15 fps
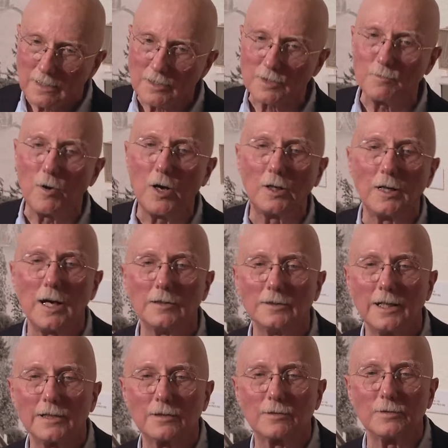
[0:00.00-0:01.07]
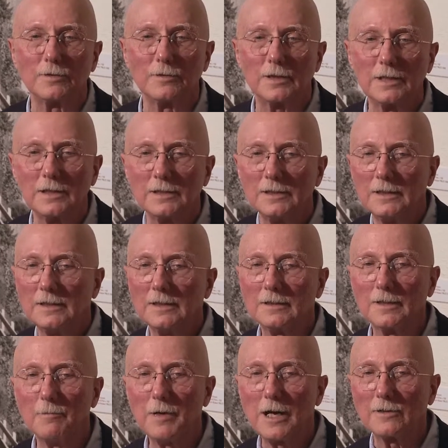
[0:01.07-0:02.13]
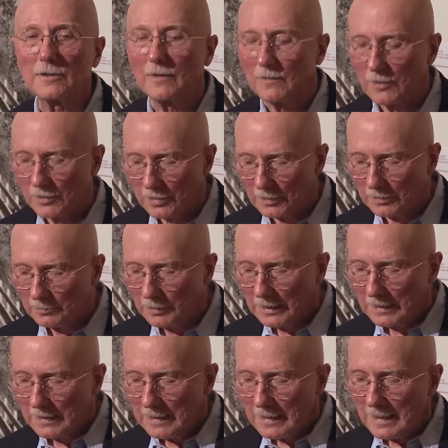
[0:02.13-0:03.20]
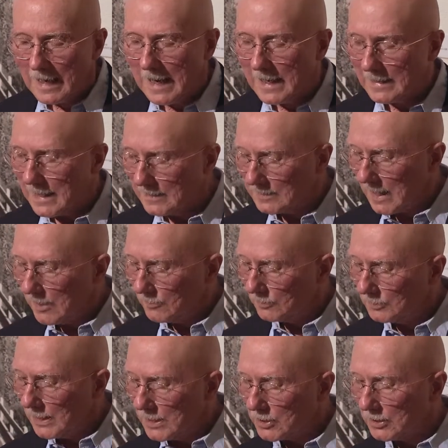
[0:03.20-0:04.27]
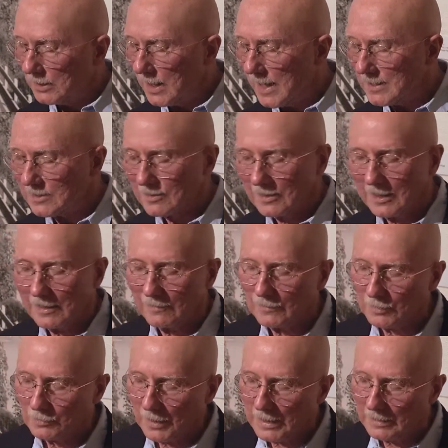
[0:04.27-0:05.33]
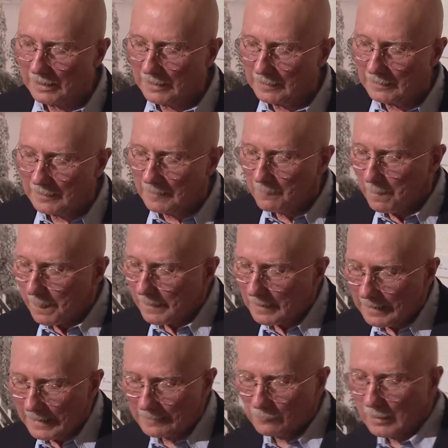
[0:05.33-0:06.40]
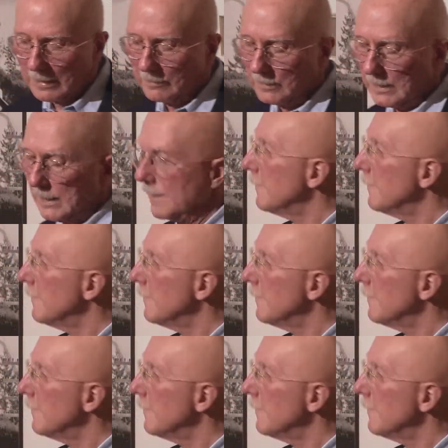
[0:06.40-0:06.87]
a small outlet through the, the mouth of the tube. Uh, that's how glacial ice leaves Greenland. And one of the